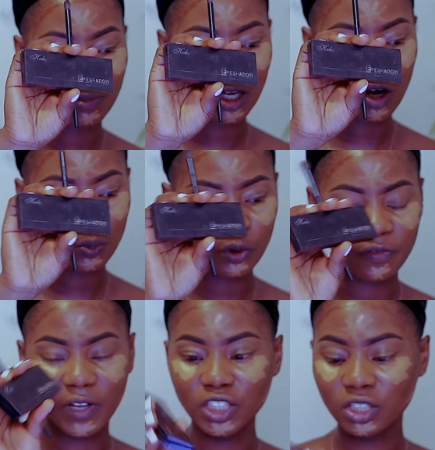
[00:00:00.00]
Makeup
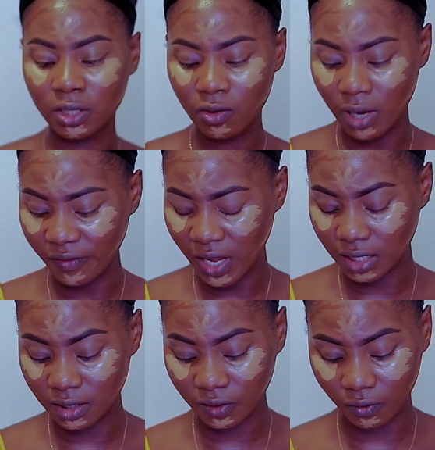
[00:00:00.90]
Professional. I've
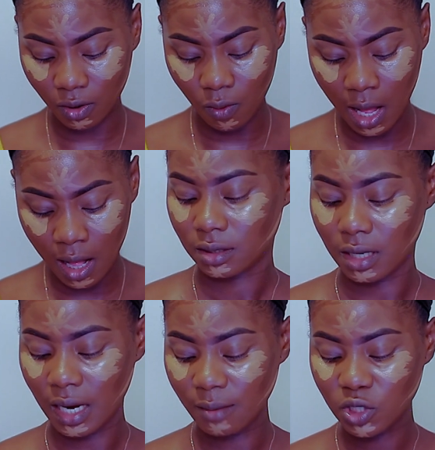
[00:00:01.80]
had this for a while,
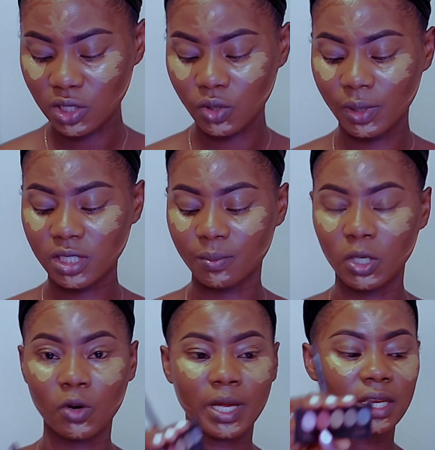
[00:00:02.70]
and I'm just going to be
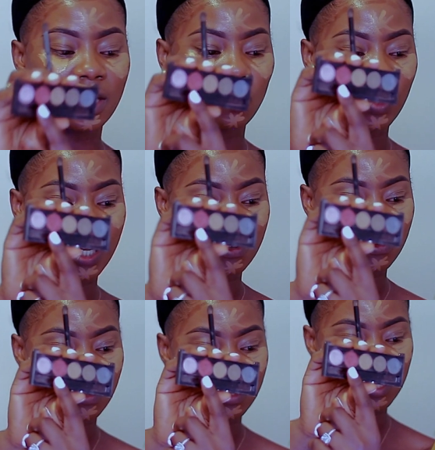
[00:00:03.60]
going in with
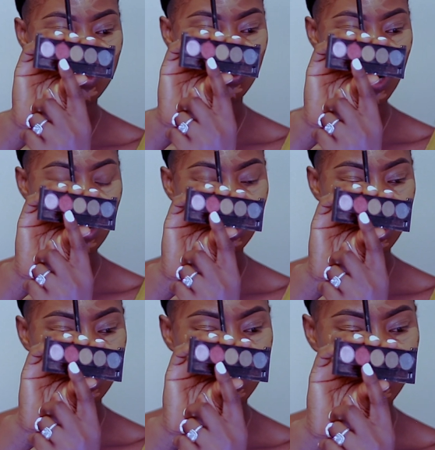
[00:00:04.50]
this brown
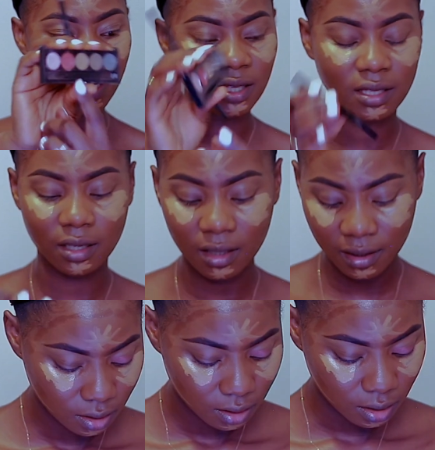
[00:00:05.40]
color right
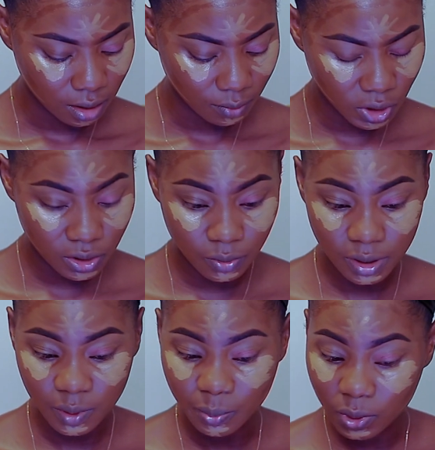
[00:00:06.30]
here, and I'm just
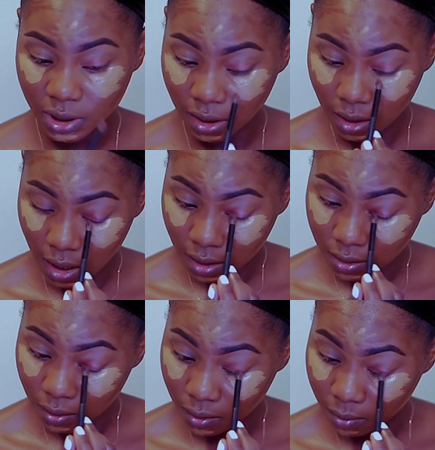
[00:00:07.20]
going to be putting
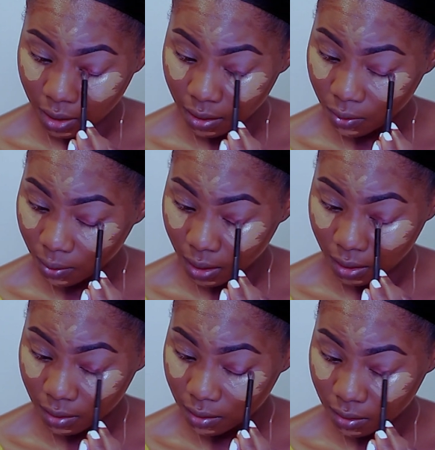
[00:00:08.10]
that on my
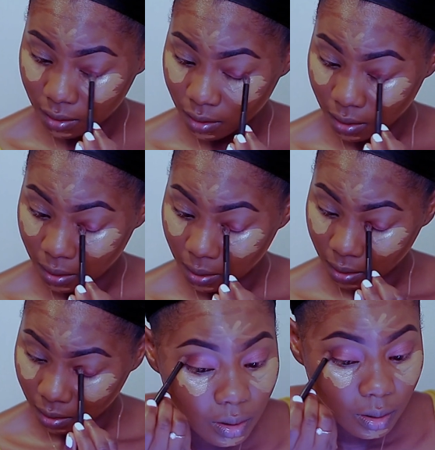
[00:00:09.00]
crease.
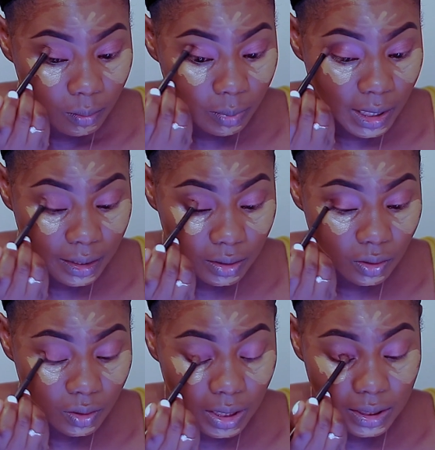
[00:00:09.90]
Blend
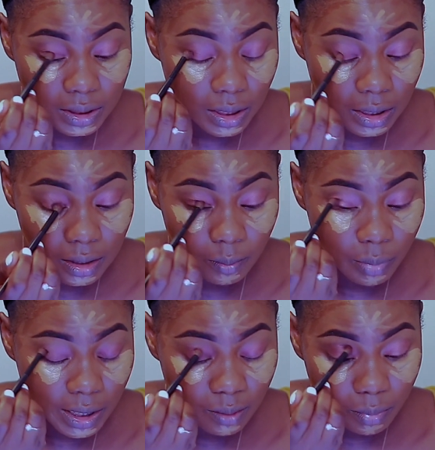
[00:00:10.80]
all that in,
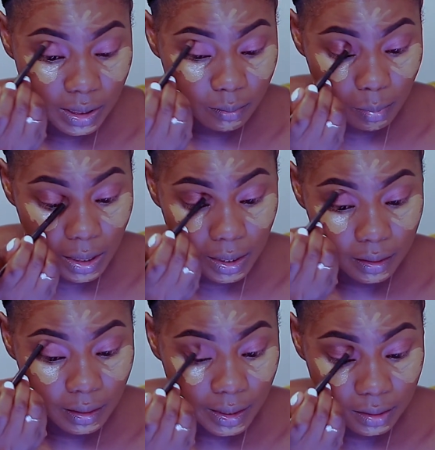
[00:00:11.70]
blend, blend,
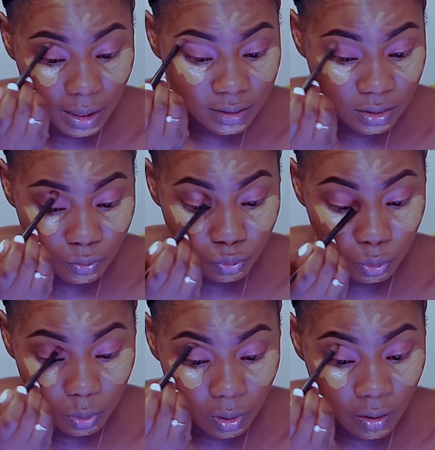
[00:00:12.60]
blend, like that's the
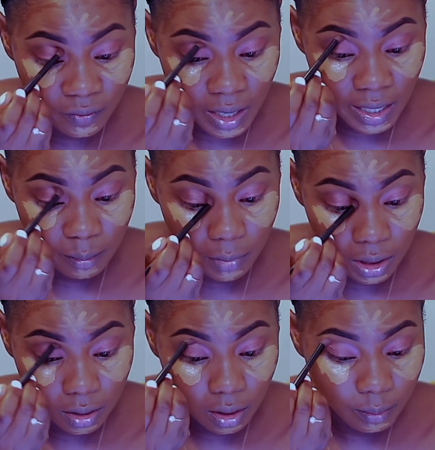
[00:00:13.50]
rule of eye
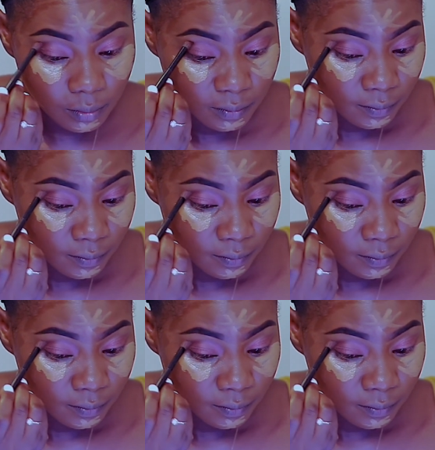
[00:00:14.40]
makeup.